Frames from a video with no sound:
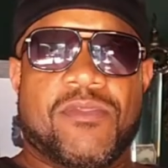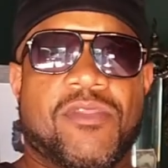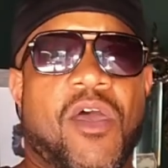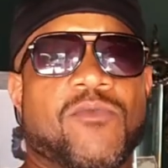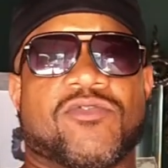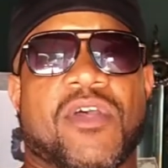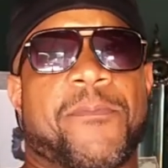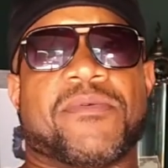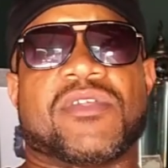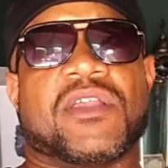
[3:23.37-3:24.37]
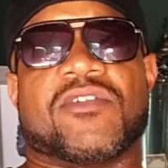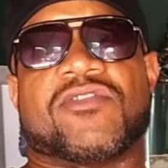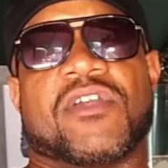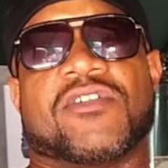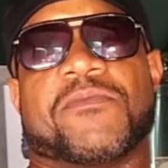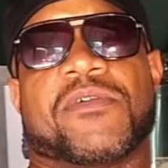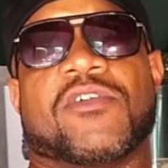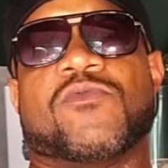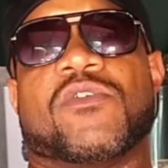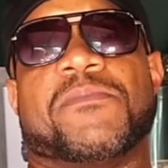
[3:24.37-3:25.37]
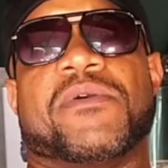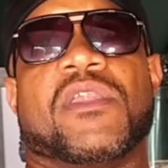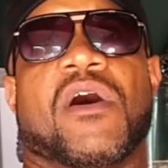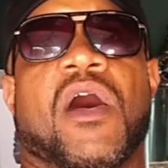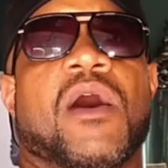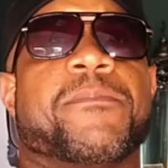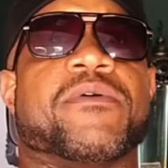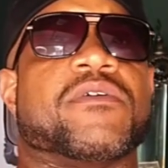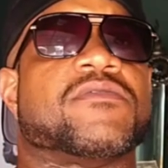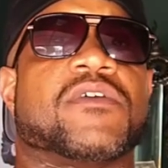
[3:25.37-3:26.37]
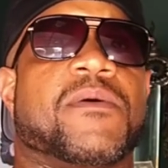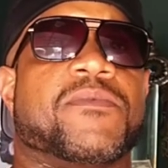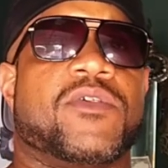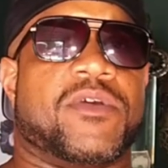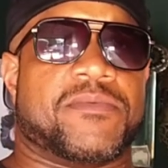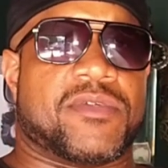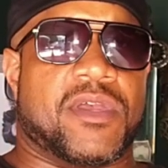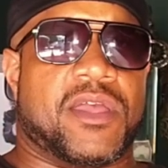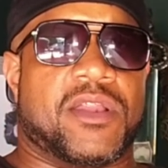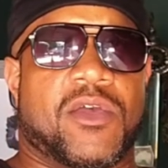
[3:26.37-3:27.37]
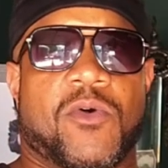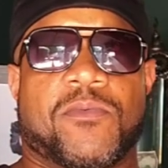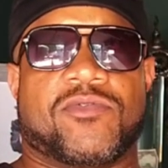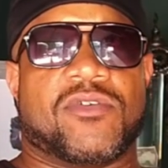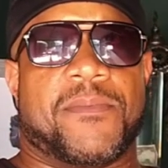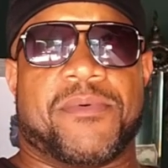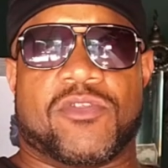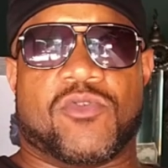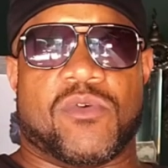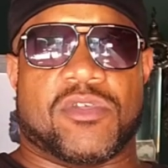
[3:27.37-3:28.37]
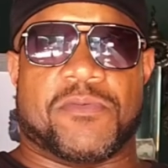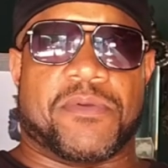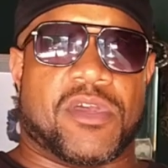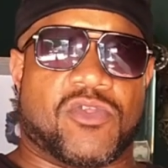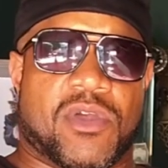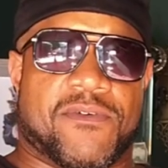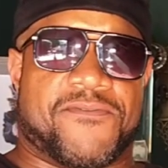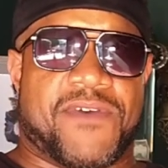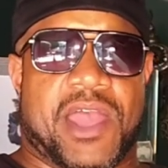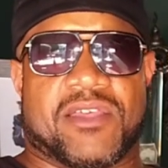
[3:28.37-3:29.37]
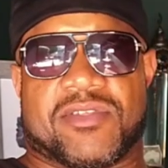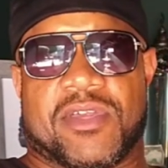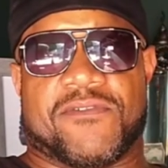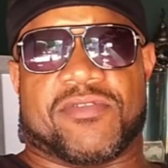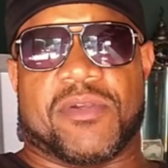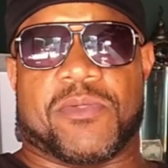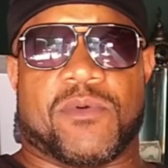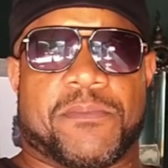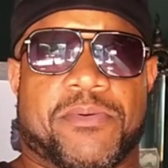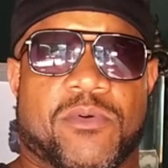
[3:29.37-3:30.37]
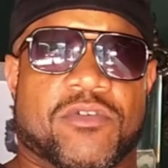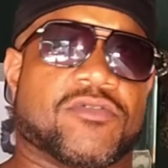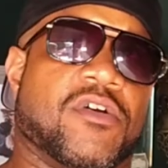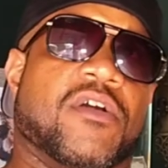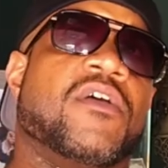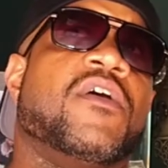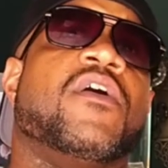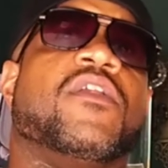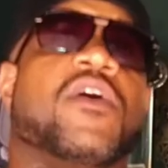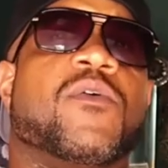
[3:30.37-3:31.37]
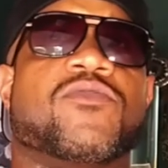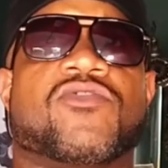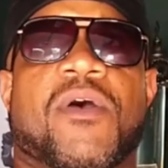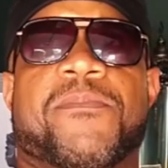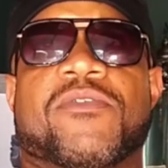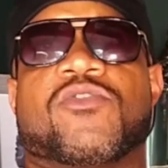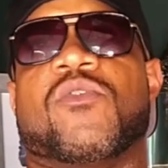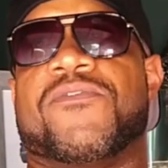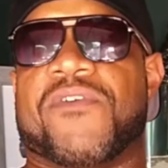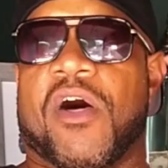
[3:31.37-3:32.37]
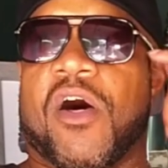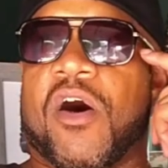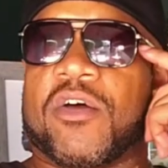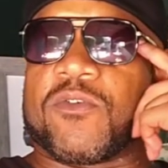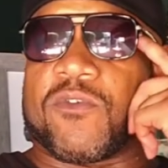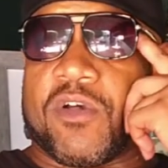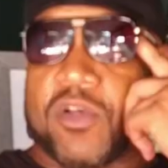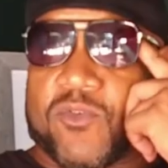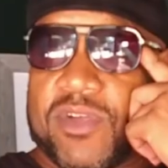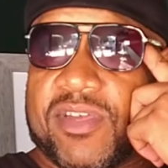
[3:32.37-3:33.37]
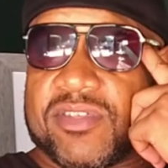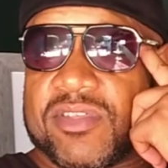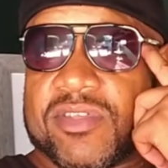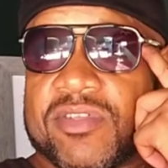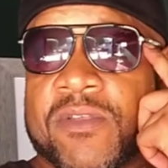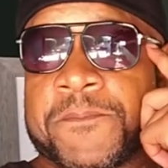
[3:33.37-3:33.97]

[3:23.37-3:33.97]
don't jump into this shit just because you want to be a little humper or something. You know what I'm saying? Don't jump into it just because you have a fantasy of sleeping with a porn star. Don't jump into it for all the wrong reasons.